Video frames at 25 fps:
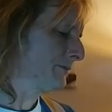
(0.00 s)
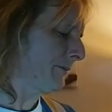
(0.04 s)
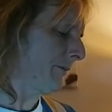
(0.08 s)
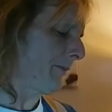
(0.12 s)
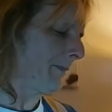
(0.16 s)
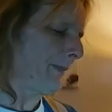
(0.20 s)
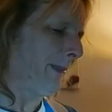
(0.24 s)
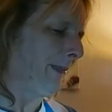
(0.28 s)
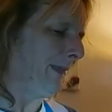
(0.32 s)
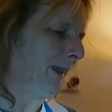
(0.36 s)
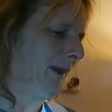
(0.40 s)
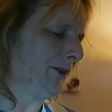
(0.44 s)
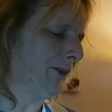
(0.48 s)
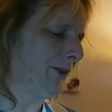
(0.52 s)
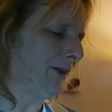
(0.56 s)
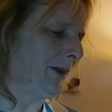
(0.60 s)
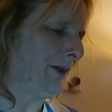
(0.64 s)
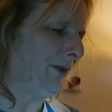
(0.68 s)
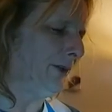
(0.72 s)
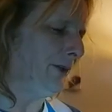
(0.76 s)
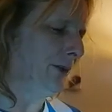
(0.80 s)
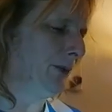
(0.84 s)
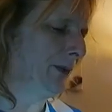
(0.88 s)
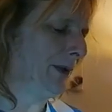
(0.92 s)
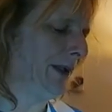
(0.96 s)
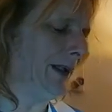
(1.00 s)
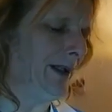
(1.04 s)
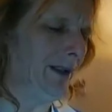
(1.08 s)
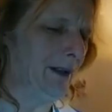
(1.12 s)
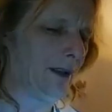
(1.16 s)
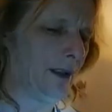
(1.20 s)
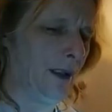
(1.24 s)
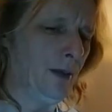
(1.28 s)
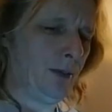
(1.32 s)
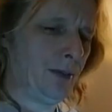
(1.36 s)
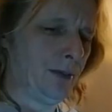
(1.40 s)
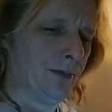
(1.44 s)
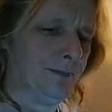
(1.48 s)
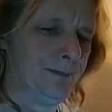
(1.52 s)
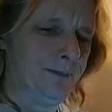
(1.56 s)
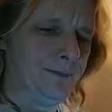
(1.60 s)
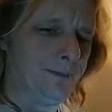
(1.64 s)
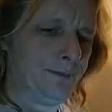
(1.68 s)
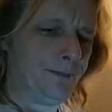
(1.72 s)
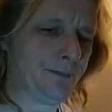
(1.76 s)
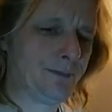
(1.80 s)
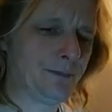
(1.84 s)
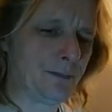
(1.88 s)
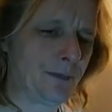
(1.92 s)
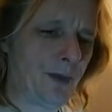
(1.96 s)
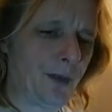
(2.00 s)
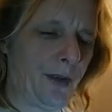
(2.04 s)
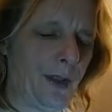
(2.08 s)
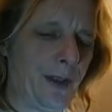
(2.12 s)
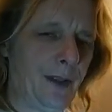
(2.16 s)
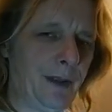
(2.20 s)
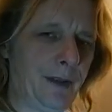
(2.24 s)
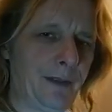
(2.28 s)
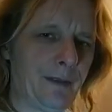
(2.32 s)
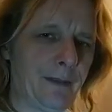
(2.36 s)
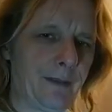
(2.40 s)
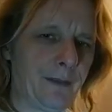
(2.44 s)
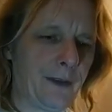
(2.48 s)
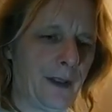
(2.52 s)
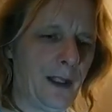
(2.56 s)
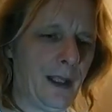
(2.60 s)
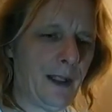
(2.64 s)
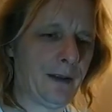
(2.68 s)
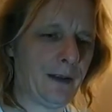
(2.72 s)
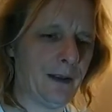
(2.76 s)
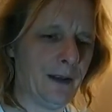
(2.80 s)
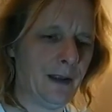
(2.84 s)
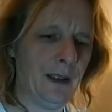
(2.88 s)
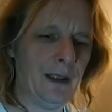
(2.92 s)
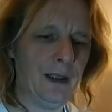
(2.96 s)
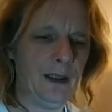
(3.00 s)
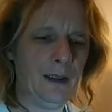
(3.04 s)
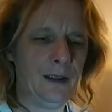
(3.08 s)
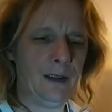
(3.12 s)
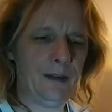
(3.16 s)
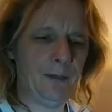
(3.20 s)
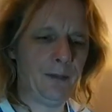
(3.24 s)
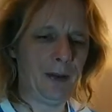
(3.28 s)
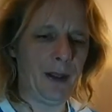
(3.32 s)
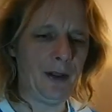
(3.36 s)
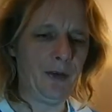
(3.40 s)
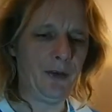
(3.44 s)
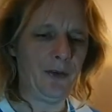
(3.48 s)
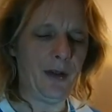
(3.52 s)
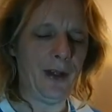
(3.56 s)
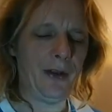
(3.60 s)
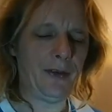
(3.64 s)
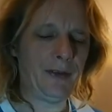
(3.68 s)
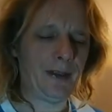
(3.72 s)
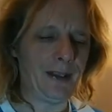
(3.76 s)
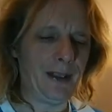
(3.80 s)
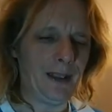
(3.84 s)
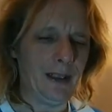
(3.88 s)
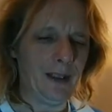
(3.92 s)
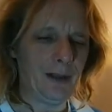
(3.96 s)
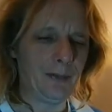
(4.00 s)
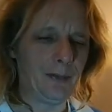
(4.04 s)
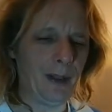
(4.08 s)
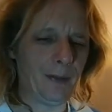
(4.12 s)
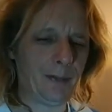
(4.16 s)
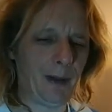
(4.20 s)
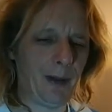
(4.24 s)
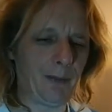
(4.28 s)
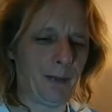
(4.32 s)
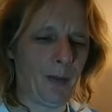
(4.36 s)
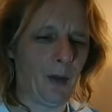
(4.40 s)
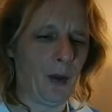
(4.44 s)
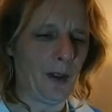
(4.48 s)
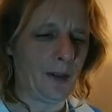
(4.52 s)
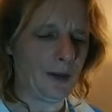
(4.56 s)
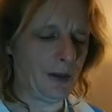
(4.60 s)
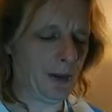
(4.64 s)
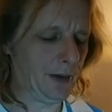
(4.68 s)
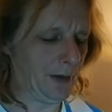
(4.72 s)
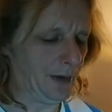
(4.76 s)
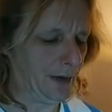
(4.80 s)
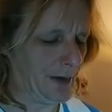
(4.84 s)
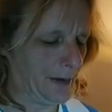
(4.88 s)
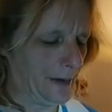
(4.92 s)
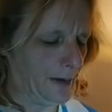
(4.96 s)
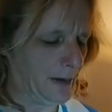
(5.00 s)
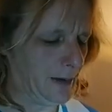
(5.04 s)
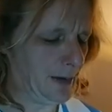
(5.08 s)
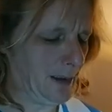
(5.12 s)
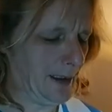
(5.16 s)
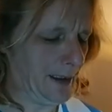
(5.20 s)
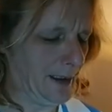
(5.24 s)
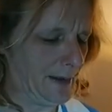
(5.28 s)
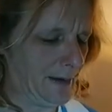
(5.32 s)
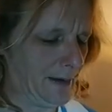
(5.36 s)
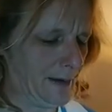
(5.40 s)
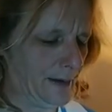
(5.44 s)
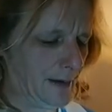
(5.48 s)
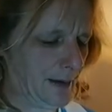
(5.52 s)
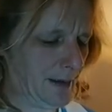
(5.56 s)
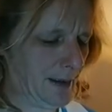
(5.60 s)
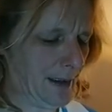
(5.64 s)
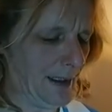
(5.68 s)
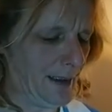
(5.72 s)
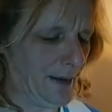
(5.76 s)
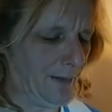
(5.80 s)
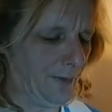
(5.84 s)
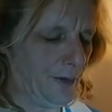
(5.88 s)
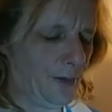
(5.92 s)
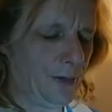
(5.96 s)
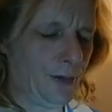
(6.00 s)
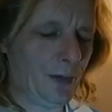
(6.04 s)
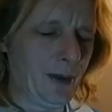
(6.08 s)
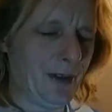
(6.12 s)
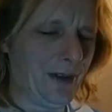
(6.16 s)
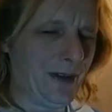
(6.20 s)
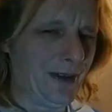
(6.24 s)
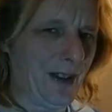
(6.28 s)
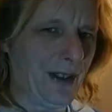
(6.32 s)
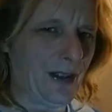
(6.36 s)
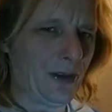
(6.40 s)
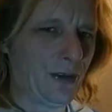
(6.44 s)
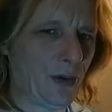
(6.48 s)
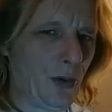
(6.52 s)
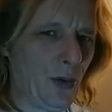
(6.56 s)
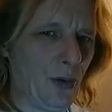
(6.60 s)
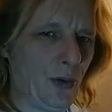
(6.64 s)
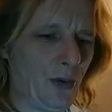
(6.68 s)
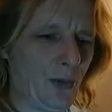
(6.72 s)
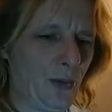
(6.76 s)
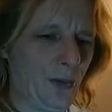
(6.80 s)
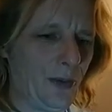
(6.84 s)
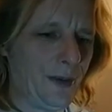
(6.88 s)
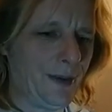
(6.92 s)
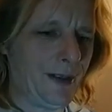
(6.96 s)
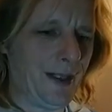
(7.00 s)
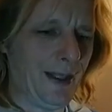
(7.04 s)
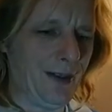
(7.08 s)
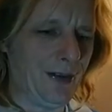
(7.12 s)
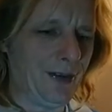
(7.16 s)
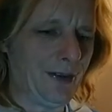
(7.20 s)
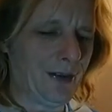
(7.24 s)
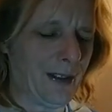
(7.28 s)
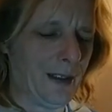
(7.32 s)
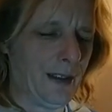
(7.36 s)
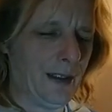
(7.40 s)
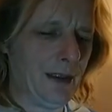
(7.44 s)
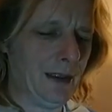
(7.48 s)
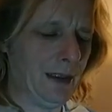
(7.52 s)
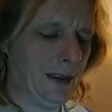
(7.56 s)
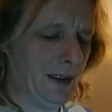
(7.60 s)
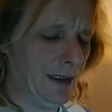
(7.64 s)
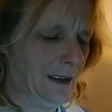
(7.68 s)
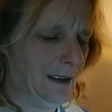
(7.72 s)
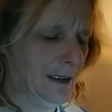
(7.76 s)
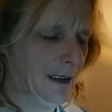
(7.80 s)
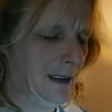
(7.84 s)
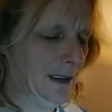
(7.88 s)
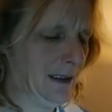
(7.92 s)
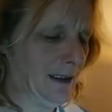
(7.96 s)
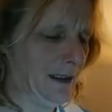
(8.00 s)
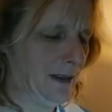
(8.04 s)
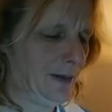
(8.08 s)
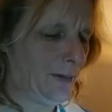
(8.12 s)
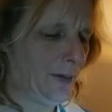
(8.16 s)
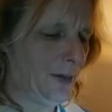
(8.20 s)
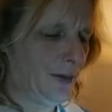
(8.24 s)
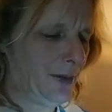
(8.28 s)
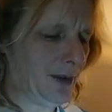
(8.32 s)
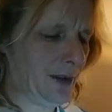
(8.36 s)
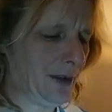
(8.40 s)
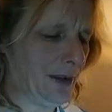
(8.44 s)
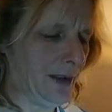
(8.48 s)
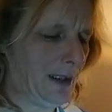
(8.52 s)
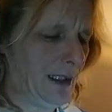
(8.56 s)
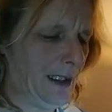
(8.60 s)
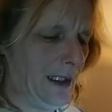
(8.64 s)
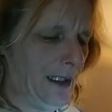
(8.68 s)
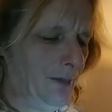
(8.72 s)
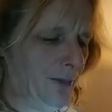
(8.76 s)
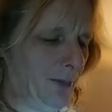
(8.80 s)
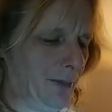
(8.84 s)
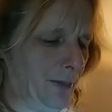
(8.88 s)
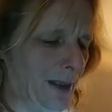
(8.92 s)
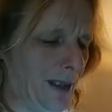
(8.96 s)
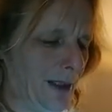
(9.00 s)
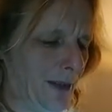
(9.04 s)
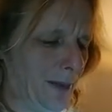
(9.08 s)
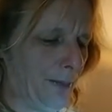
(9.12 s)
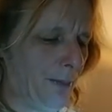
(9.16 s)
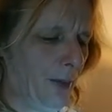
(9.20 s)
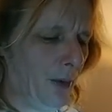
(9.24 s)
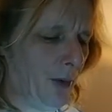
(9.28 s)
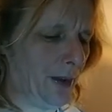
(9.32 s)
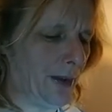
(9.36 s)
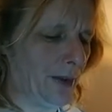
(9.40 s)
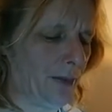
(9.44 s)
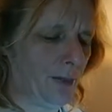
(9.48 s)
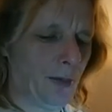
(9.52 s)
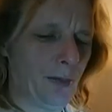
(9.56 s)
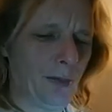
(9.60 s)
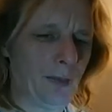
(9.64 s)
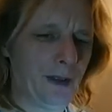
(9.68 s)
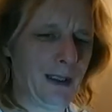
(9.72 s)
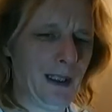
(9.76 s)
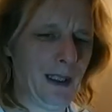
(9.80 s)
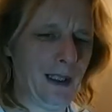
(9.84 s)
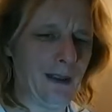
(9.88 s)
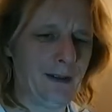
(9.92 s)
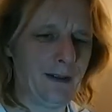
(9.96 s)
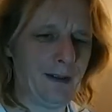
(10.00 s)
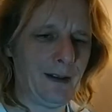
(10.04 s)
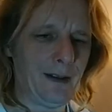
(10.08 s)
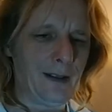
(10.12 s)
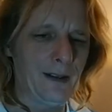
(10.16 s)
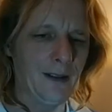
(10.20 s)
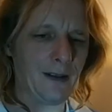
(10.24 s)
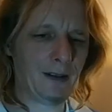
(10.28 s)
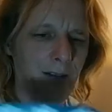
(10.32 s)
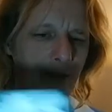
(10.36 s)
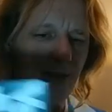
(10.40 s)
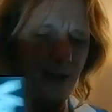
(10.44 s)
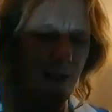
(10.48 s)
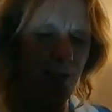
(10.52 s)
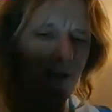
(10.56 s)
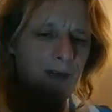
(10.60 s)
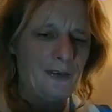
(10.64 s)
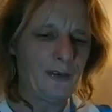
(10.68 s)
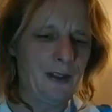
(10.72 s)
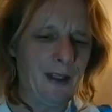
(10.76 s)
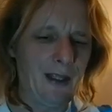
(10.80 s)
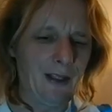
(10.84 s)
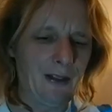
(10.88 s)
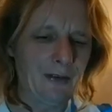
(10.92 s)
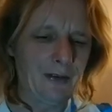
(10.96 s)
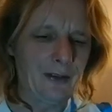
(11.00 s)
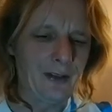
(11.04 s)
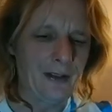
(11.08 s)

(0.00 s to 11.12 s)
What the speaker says: it's not the whole album. So again, be interesting to hear, but a bit pointless. And again, if it's only 6 songs on a disc, which is even more the point when we get to the next disc,